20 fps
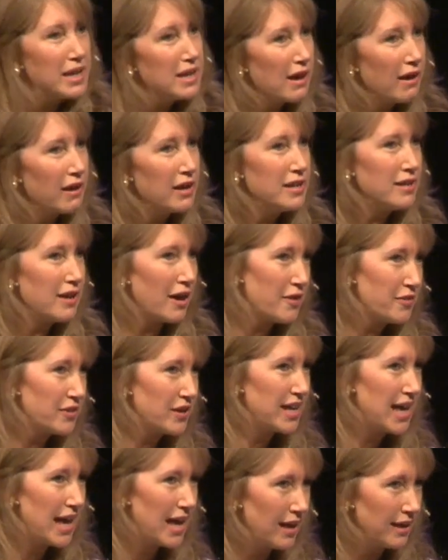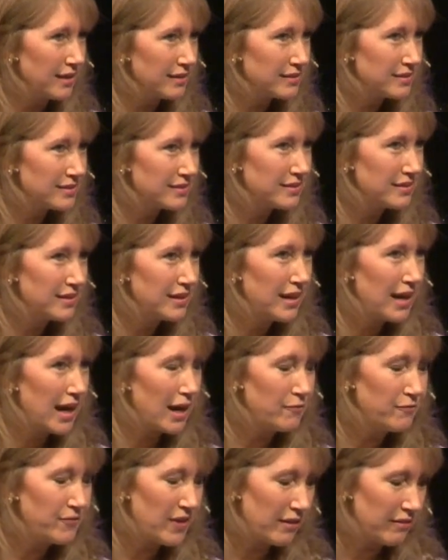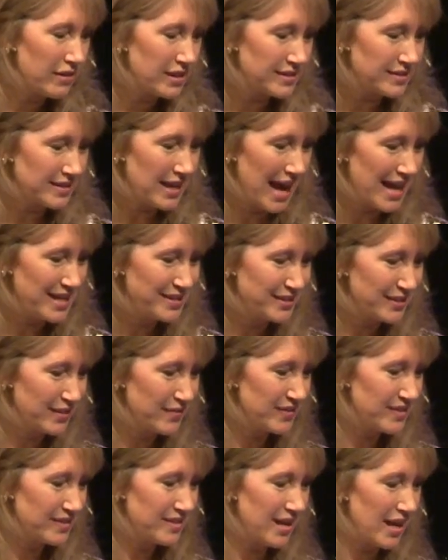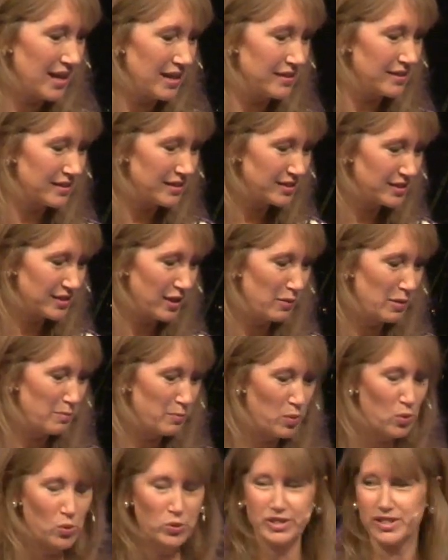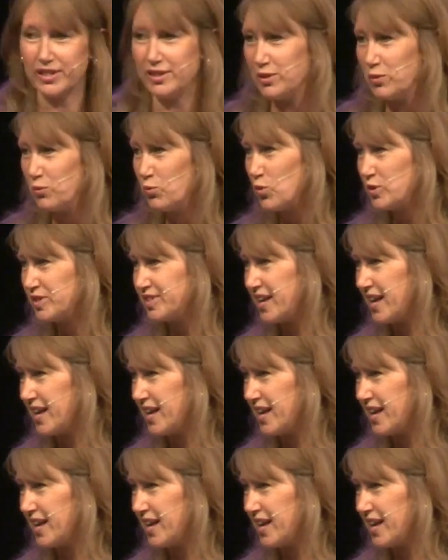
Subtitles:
nine other kings and various heads of state. So important was